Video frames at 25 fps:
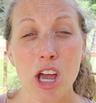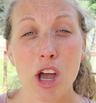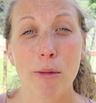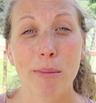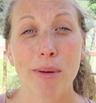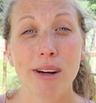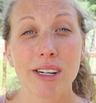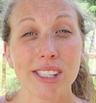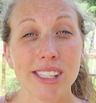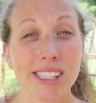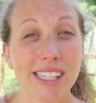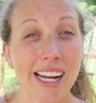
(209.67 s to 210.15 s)

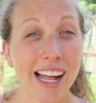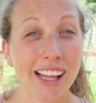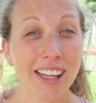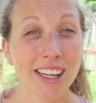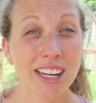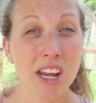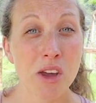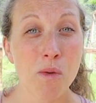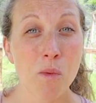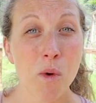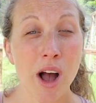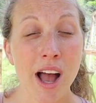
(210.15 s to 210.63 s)

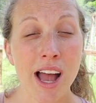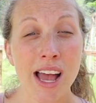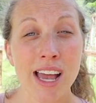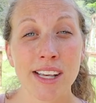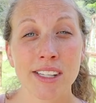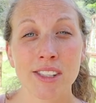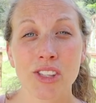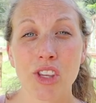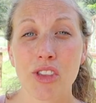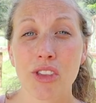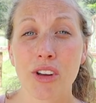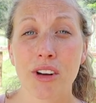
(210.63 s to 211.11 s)
Personality
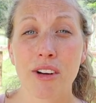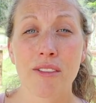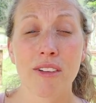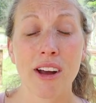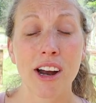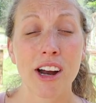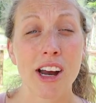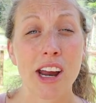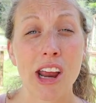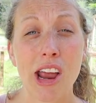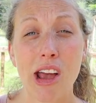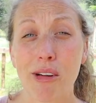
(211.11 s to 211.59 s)
wise, they're a
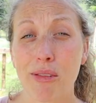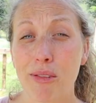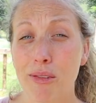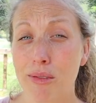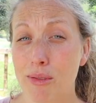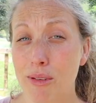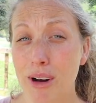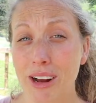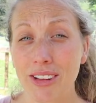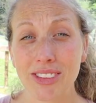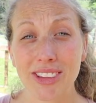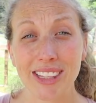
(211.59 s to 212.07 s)
very
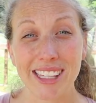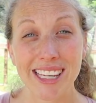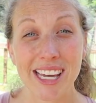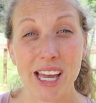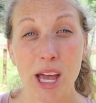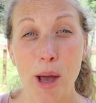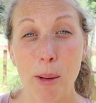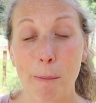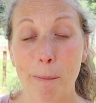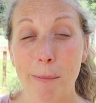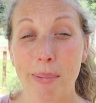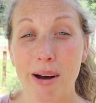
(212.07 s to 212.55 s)

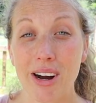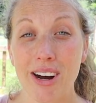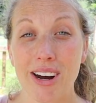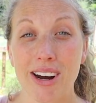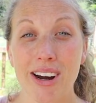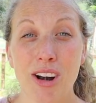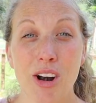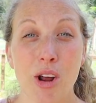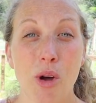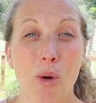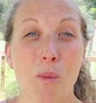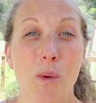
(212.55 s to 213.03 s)
friendly
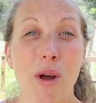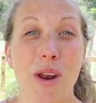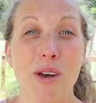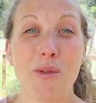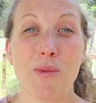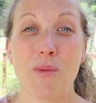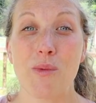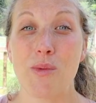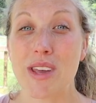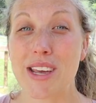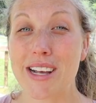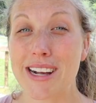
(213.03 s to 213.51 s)
bird.
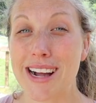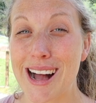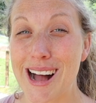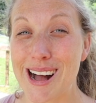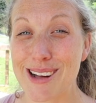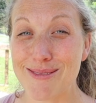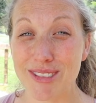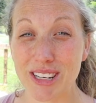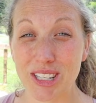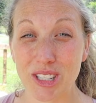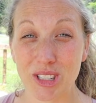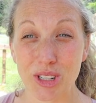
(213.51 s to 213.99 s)
When we
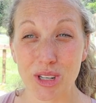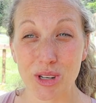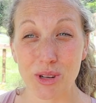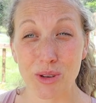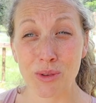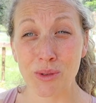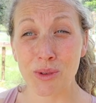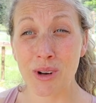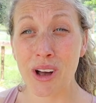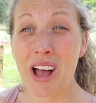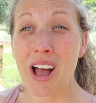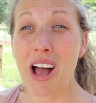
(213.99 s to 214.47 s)
come
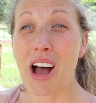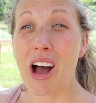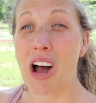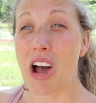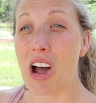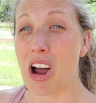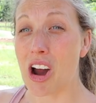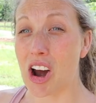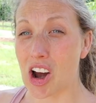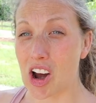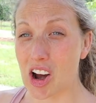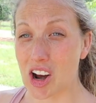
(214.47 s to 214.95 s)
into
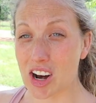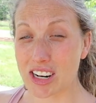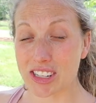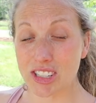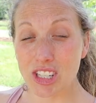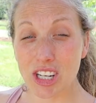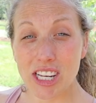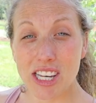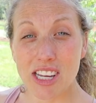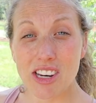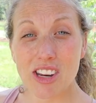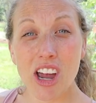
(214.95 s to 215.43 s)
our
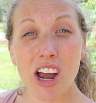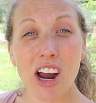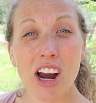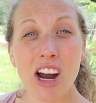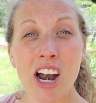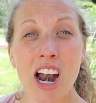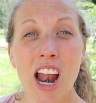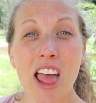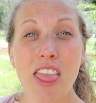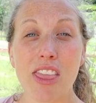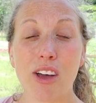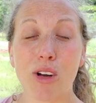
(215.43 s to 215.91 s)
chicken
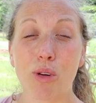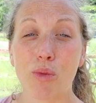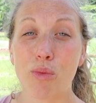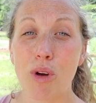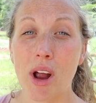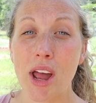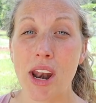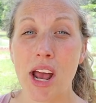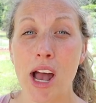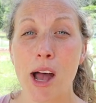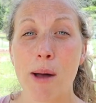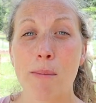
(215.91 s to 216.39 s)
yard, they'll
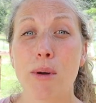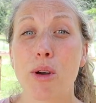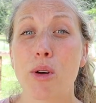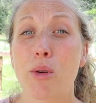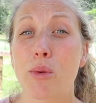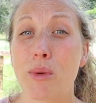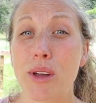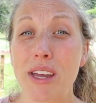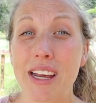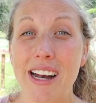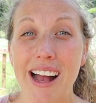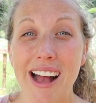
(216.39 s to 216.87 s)
run up,
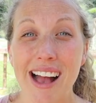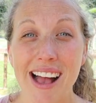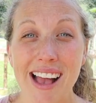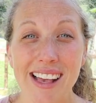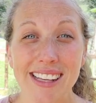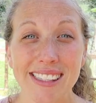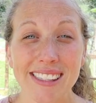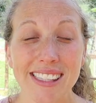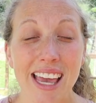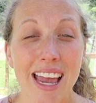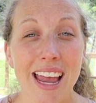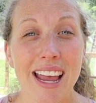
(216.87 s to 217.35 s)
greet
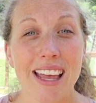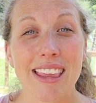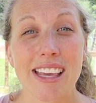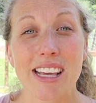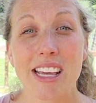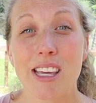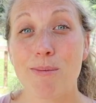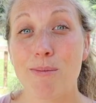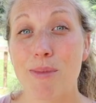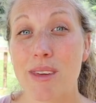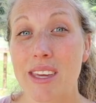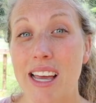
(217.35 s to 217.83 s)
us. They
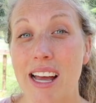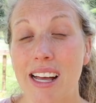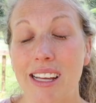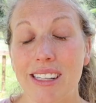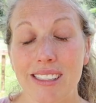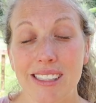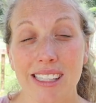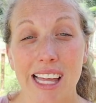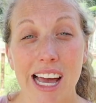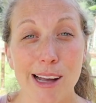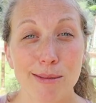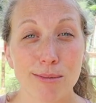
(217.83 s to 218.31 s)
can be a
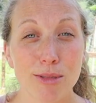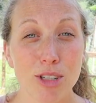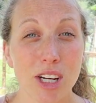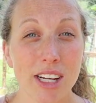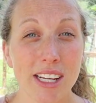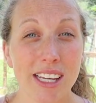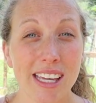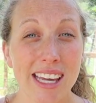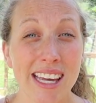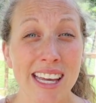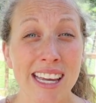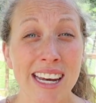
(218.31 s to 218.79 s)
lap
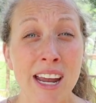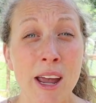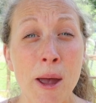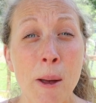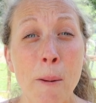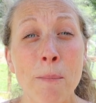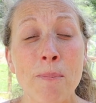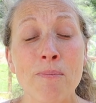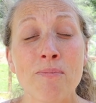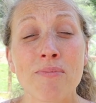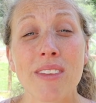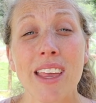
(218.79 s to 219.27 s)
chicken
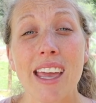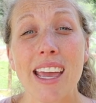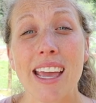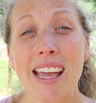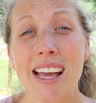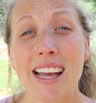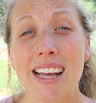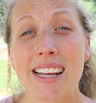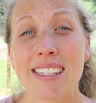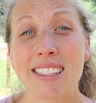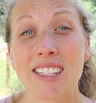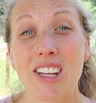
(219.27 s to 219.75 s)

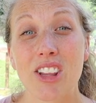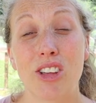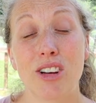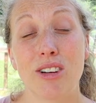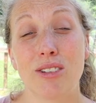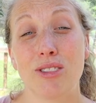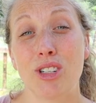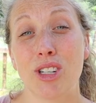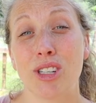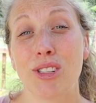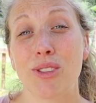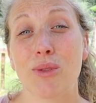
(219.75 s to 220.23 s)
and
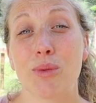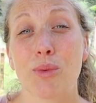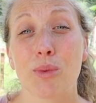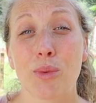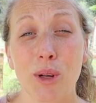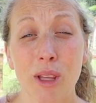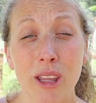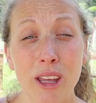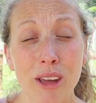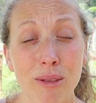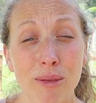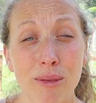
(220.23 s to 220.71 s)
they're just
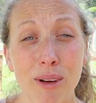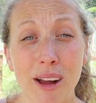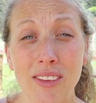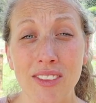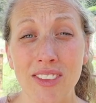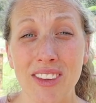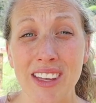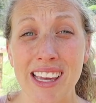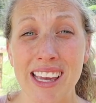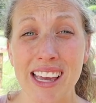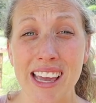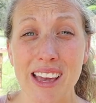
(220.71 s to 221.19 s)
really
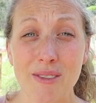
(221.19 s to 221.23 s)
friendly.